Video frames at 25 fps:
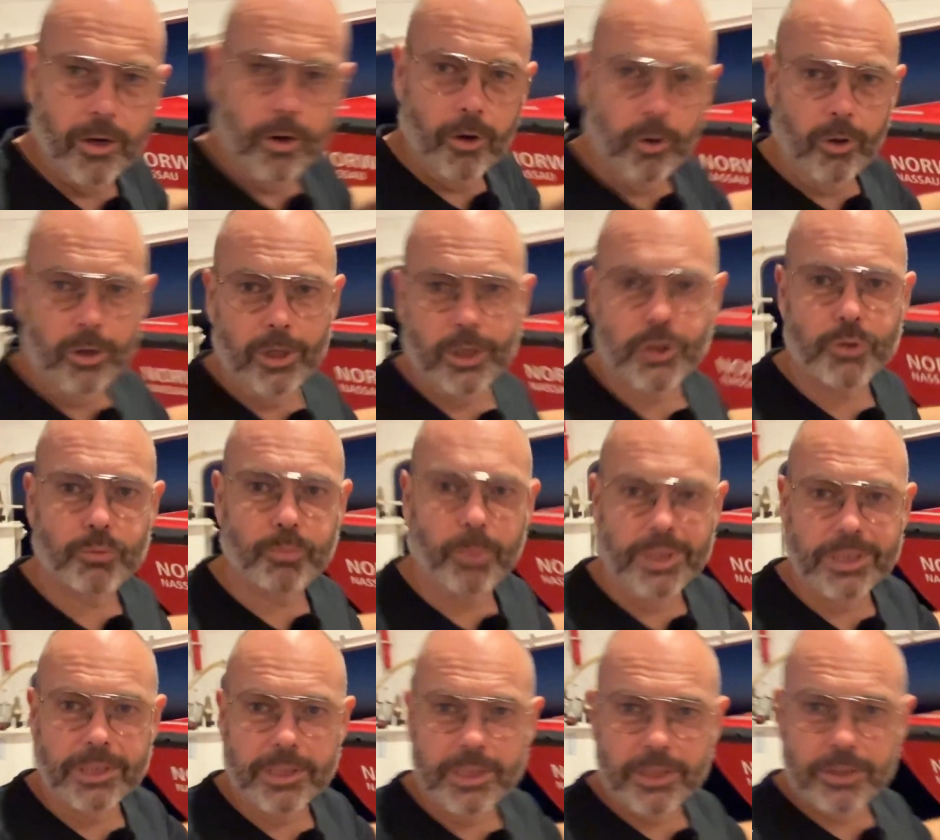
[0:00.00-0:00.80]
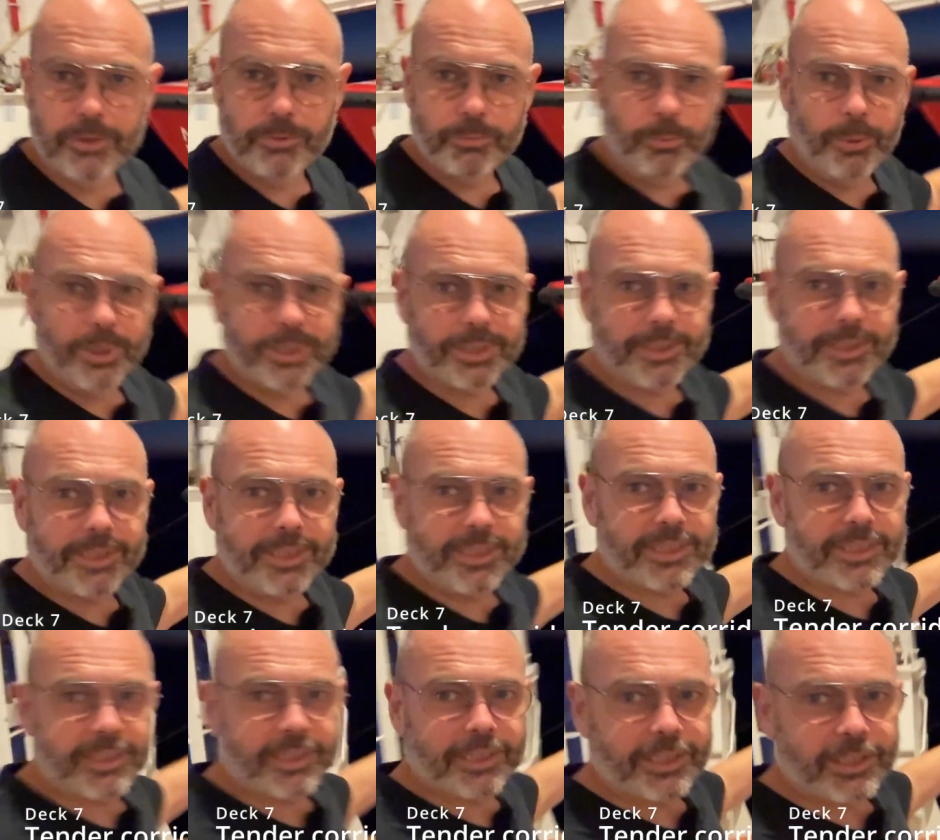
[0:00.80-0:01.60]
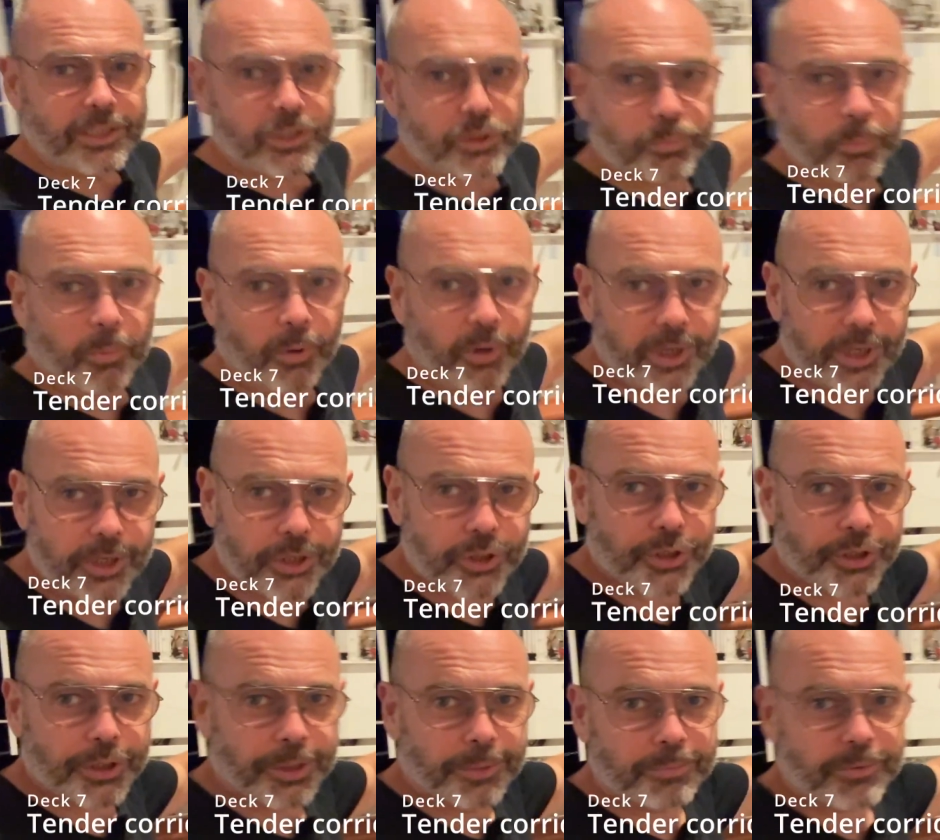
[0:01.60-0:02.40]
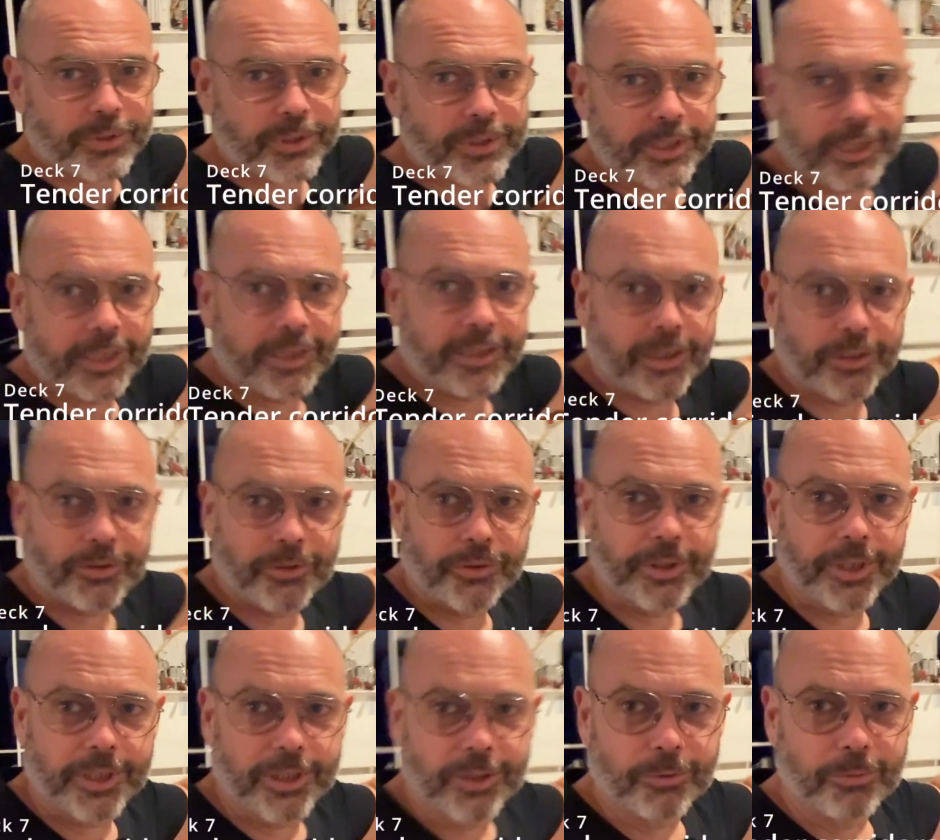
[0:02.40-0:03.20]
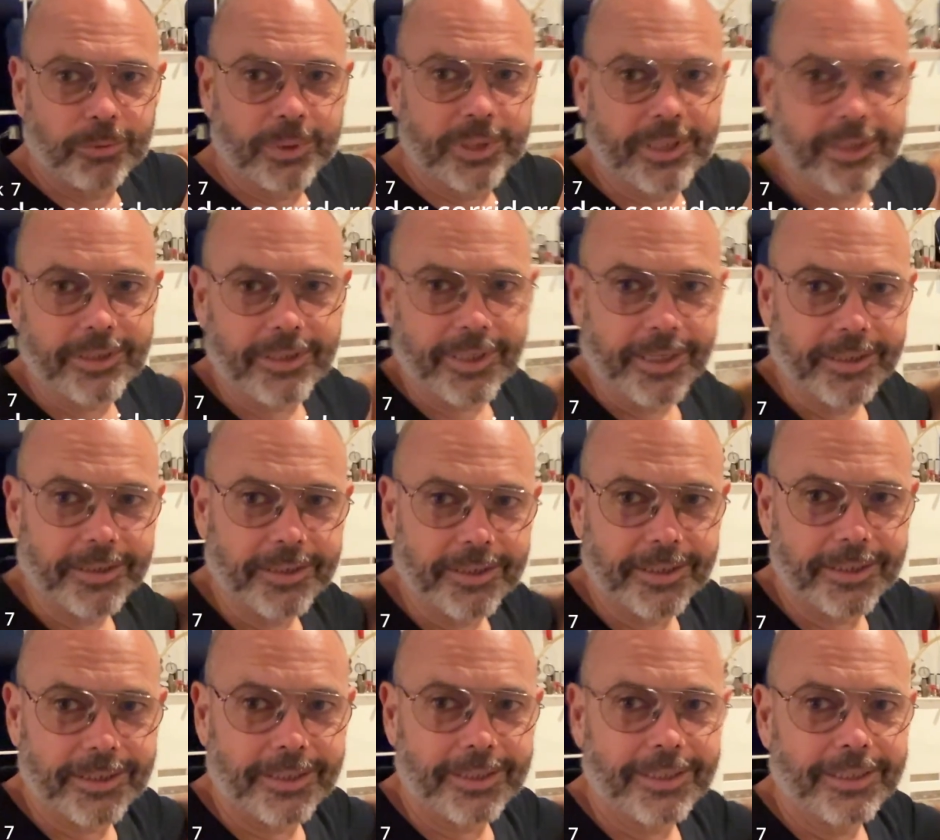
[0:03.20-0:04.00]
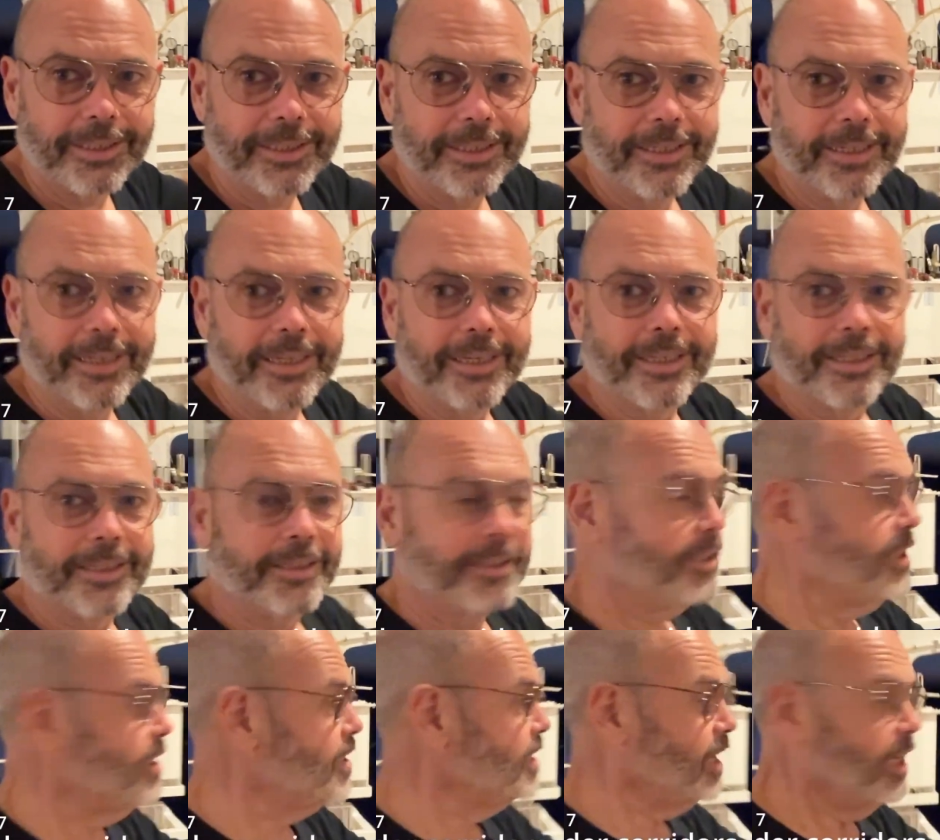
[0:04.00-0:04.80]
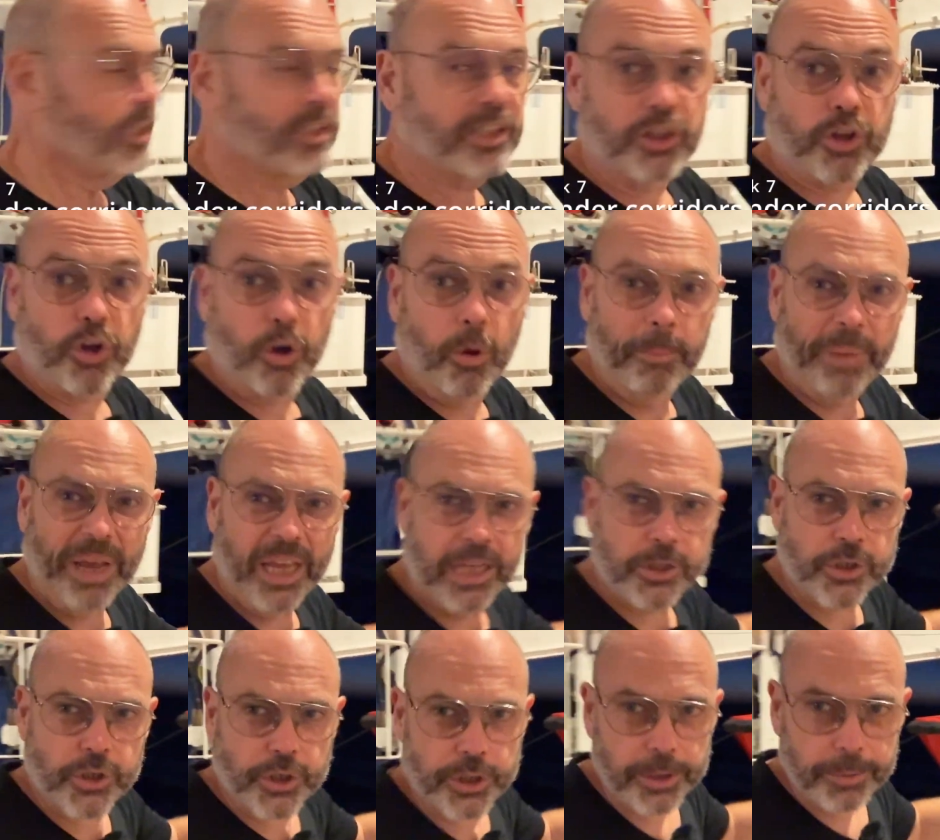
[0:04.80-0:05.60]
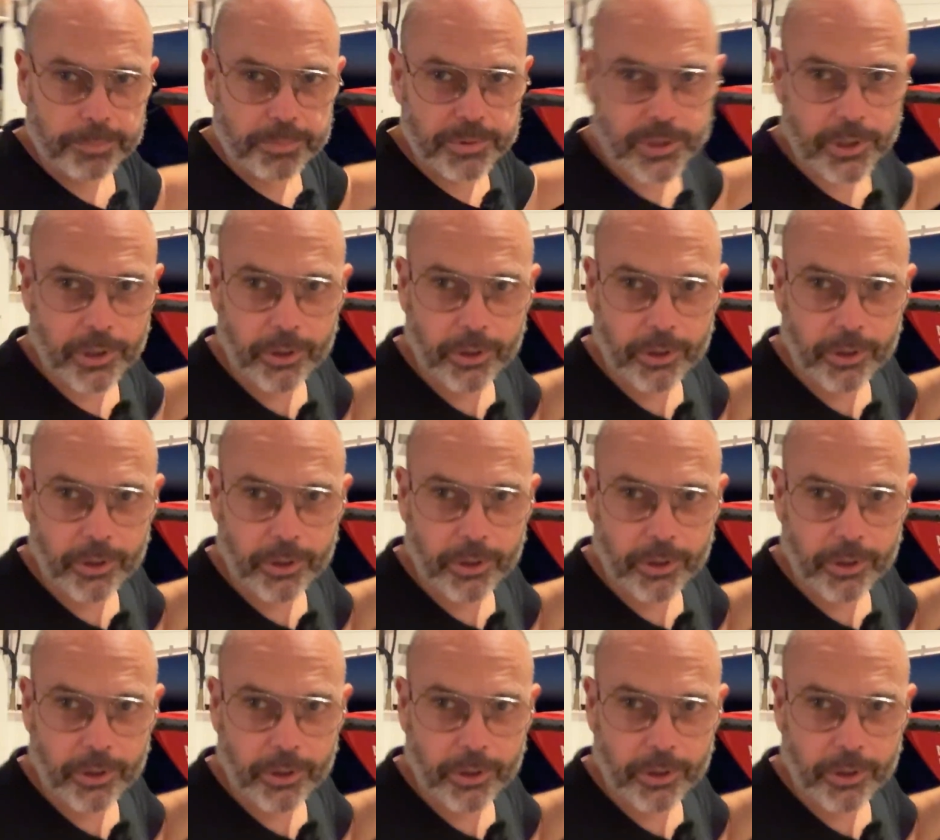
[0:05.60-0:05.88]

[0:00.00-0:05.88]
Always wondered what these smaller ships that are together with the tender, these are the command ships.